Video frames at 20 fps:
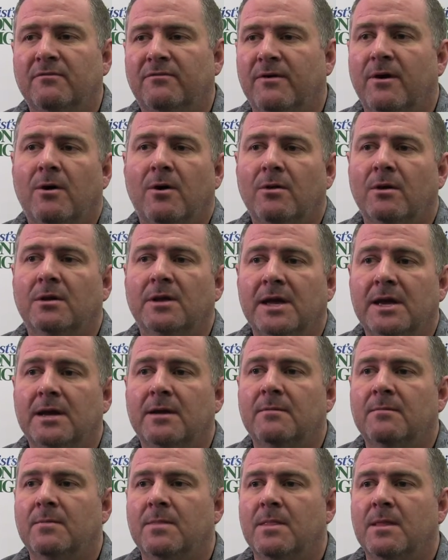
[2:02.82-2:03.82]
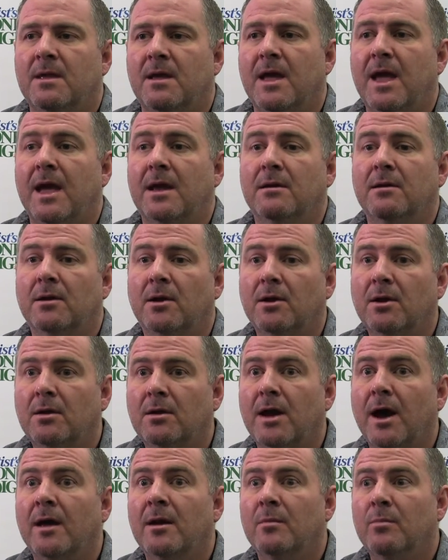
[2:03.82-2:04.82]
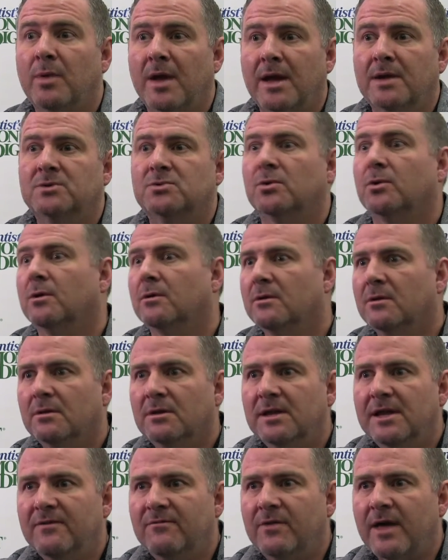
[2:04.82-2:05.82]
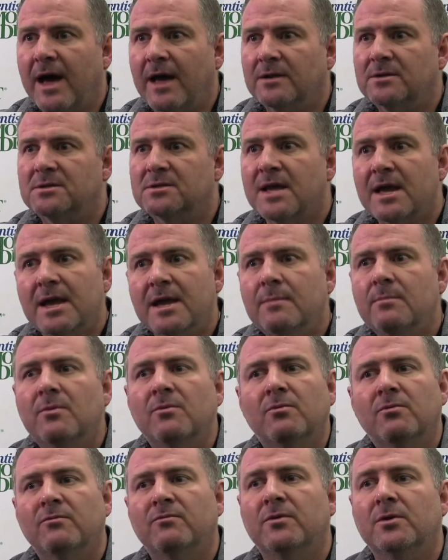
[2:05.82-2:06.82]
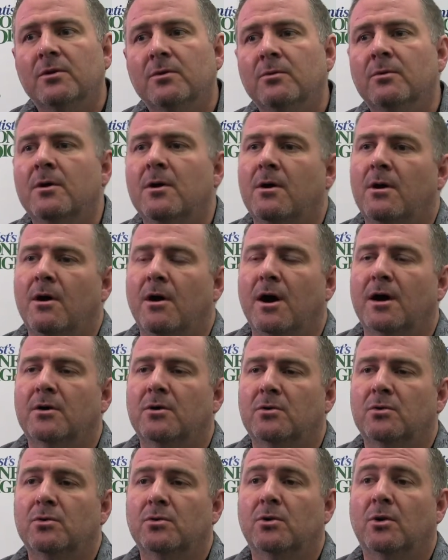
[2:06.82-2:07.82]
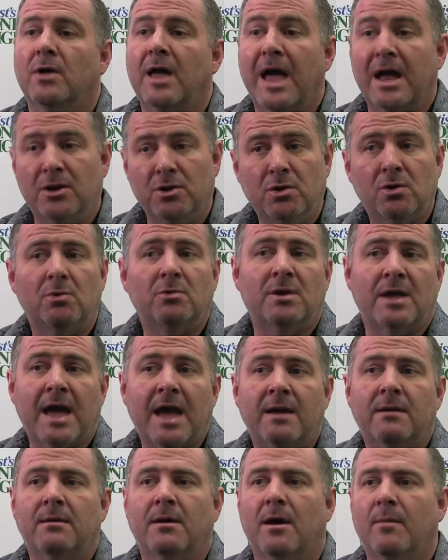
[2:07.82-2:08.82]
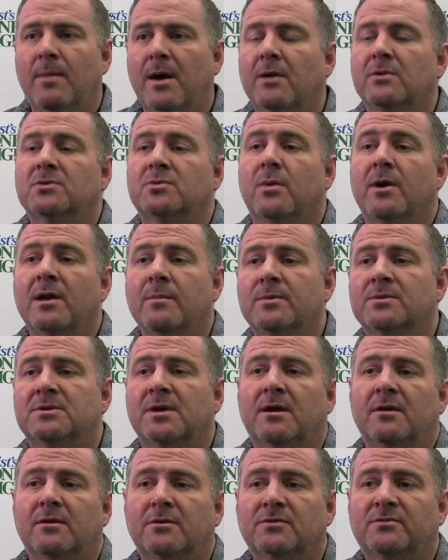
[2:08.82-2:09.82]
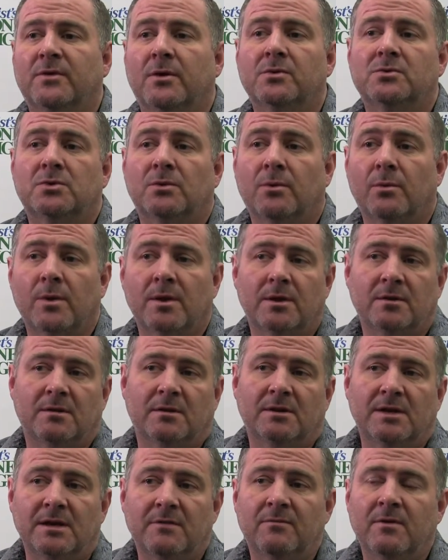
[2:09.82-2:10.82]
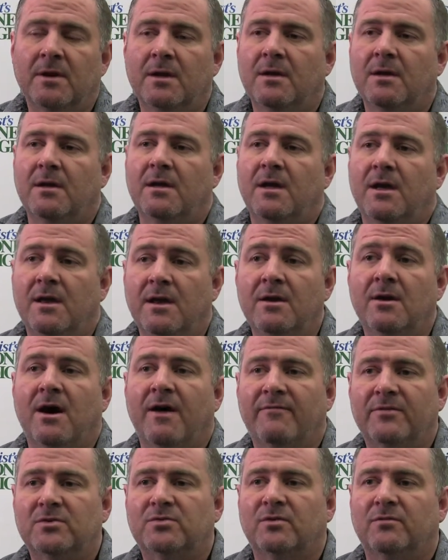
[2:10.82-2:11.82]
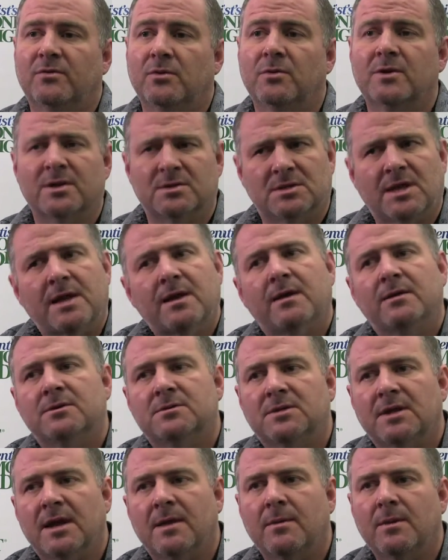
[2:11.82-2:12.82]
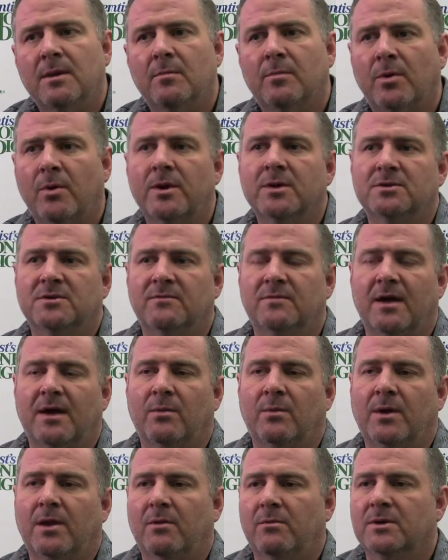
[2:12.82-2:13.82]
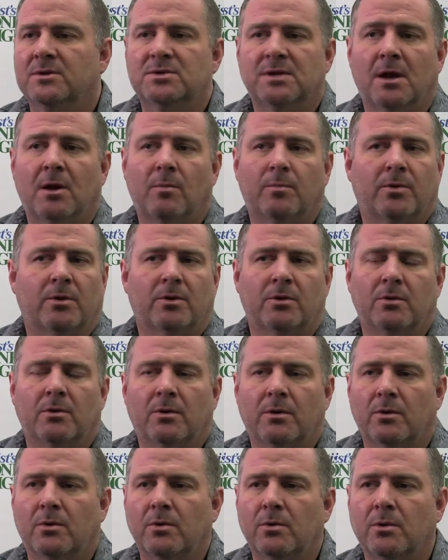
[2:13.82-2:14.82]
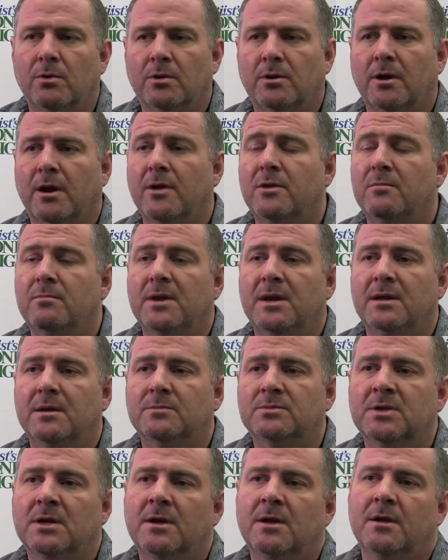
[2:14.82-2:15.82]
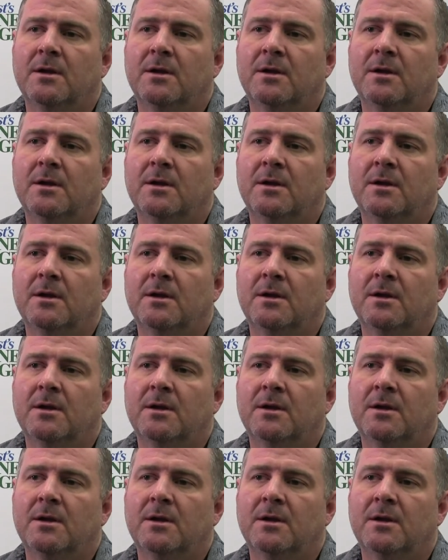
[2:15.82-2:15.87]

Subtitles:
and follow the link and cut and paste or leave that same review on Google, and you'll get about 20% of those folks who are willing to leave an in-office review because they understand the importance of that, whether it's Yelp or Google or other mediums.